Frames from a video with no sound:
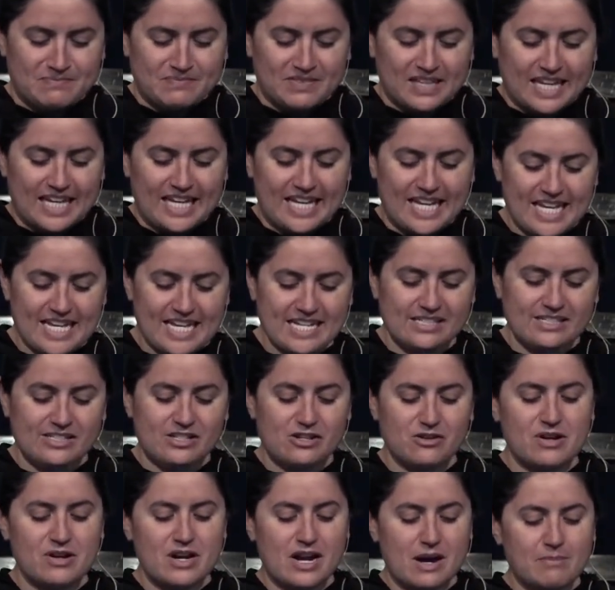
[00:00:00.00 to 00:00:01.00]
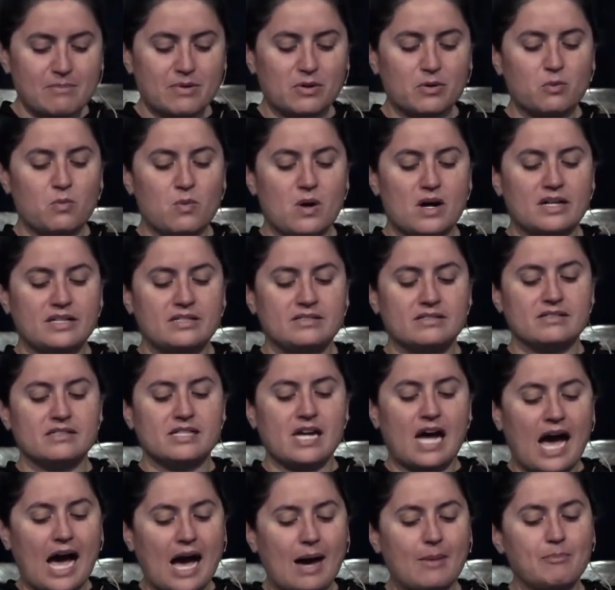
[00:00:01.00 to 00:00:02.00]
He's your number one
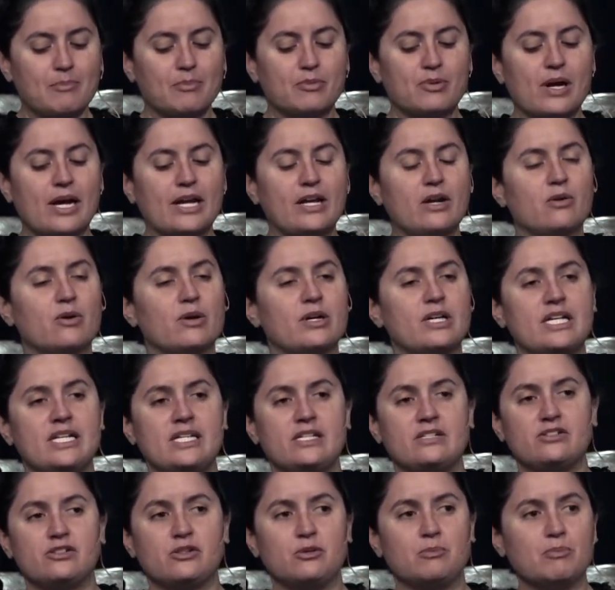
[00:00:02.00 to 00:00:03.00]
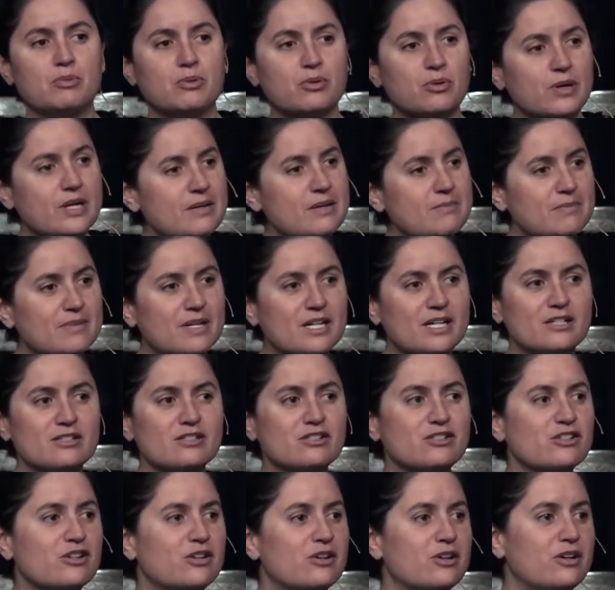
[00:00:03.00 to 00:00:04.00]
top priority, supreme
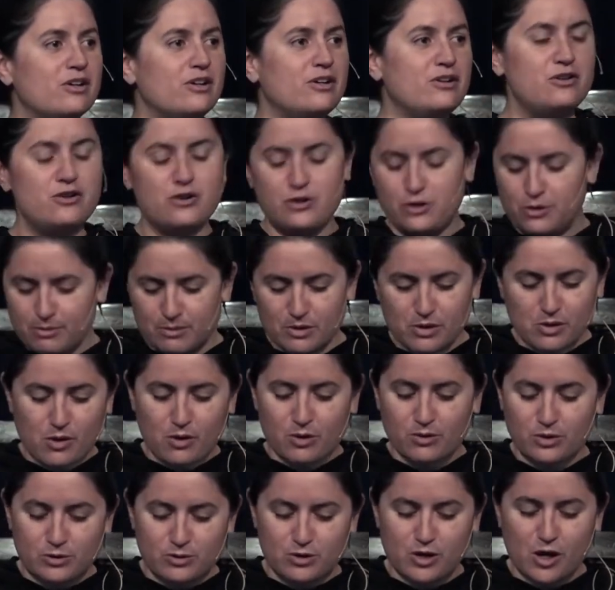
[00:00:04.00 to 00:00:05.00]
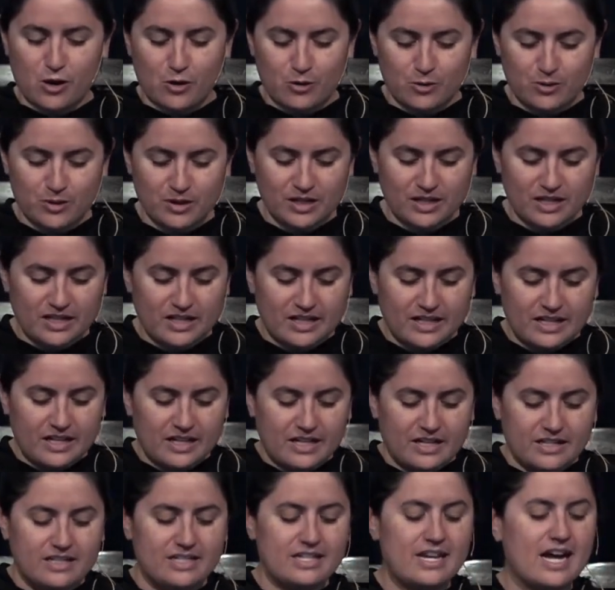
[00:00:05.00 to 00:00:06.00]
concern, numero uno.
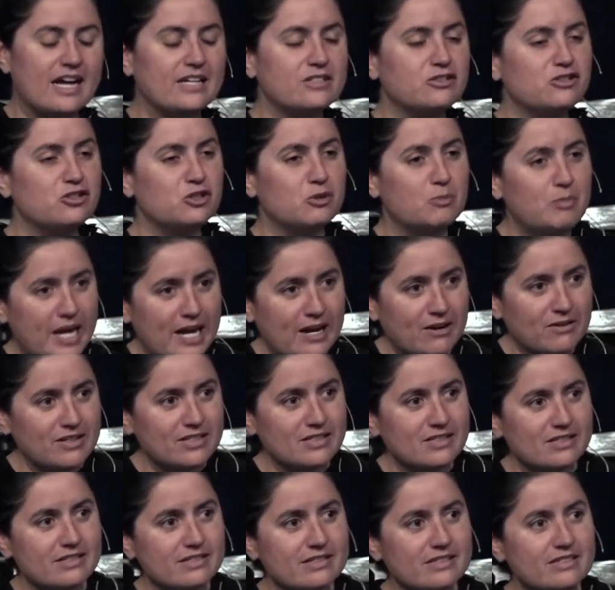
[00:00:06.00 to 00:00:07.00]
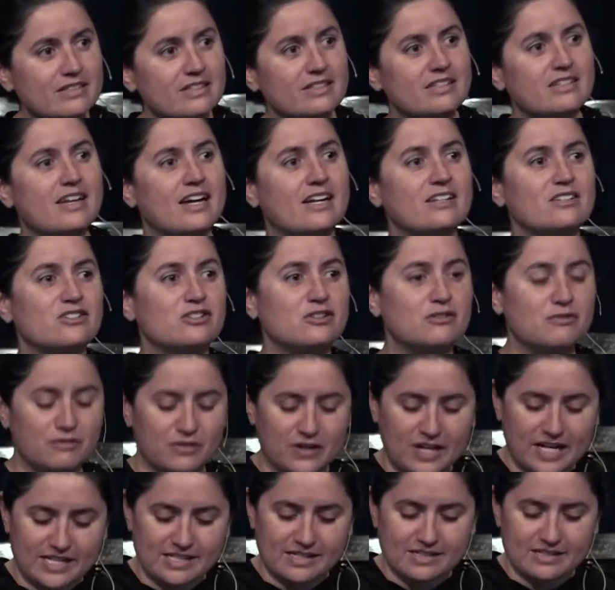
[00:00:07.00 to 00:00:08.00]
Not your parents, not your
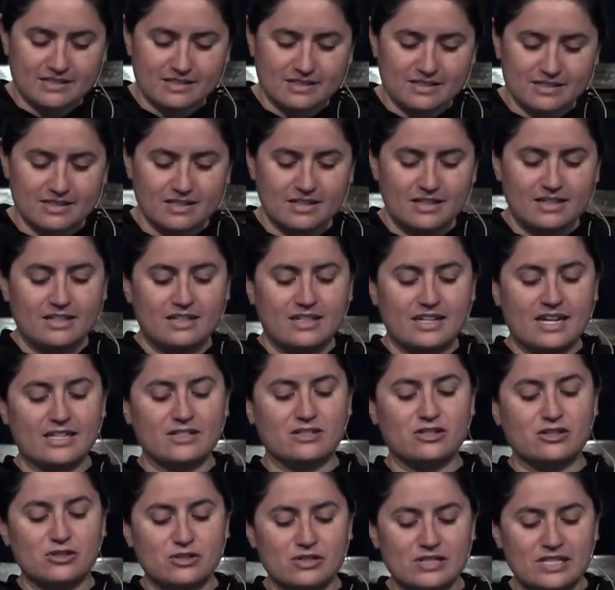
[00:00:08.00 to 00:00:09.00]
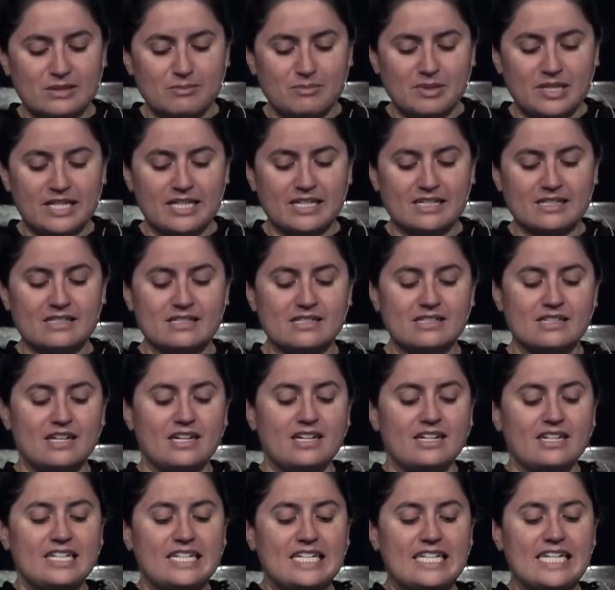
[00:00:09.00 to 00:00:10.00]
friends, not your siblings,
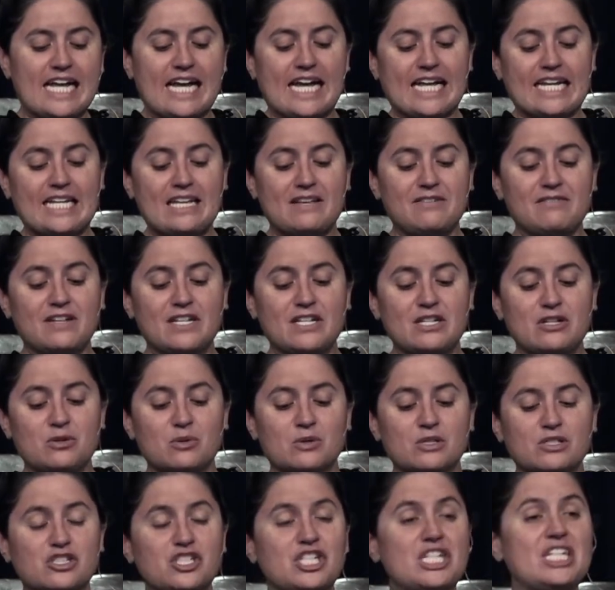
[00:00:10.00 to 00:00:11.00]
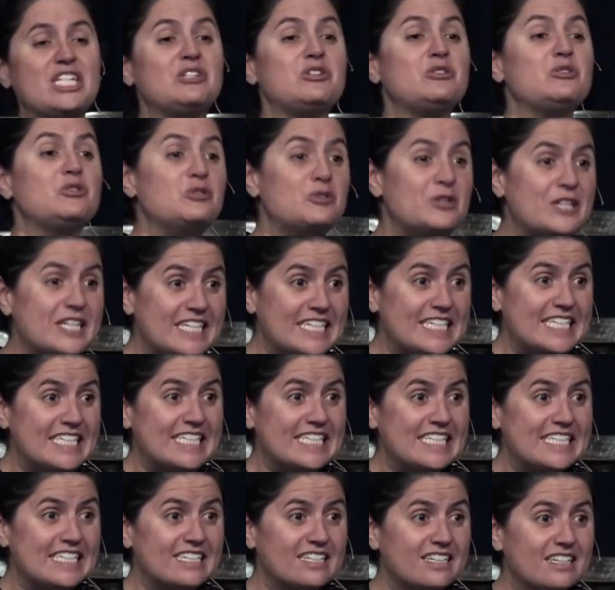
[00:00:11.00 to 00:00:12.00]
not even your children.
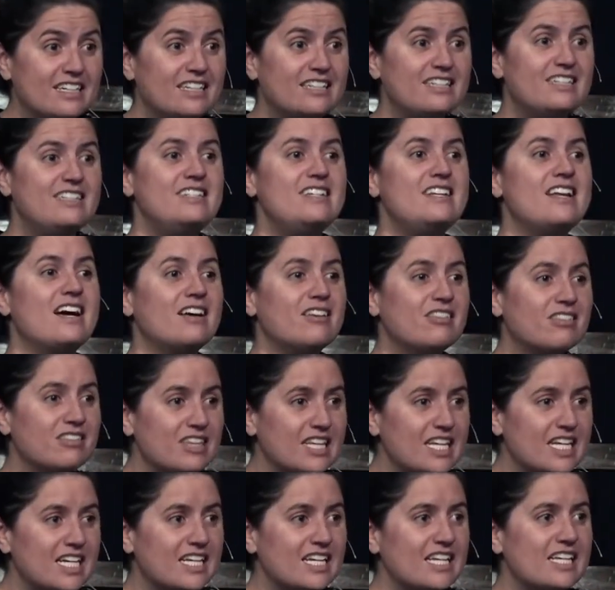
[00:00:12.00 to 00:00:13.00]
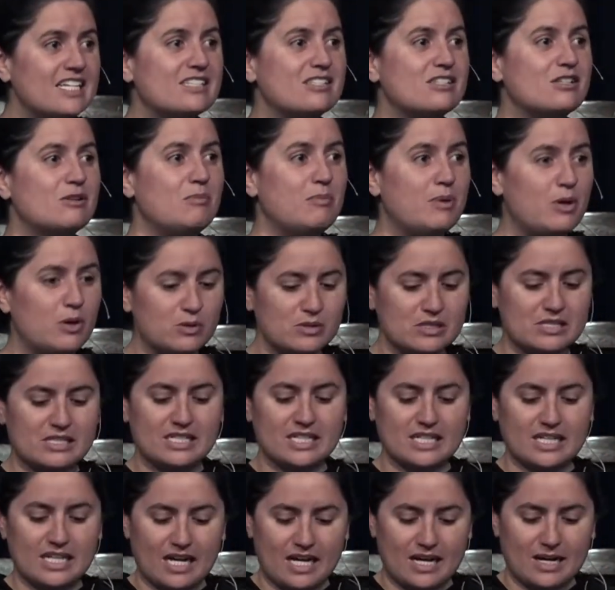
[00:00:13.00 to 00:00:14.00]
Nothing is supposed to
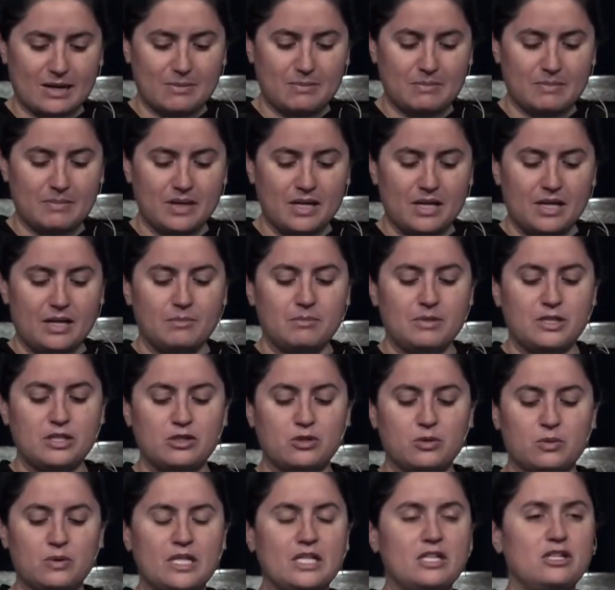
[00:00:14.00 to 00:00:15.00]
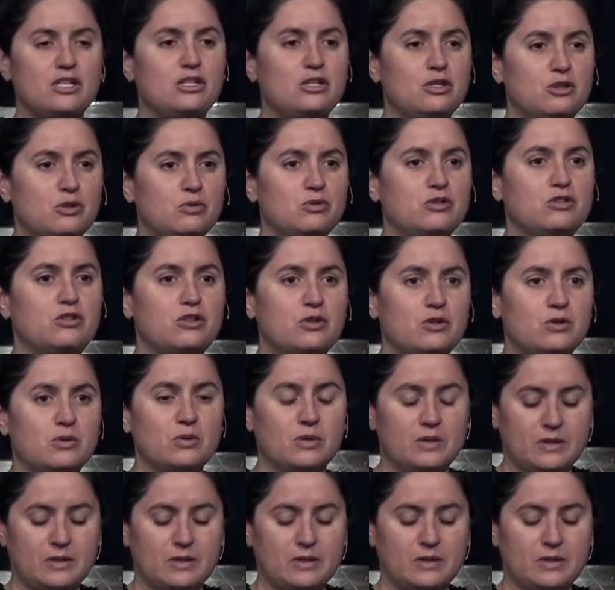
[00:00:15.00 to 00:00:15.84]
come between you two.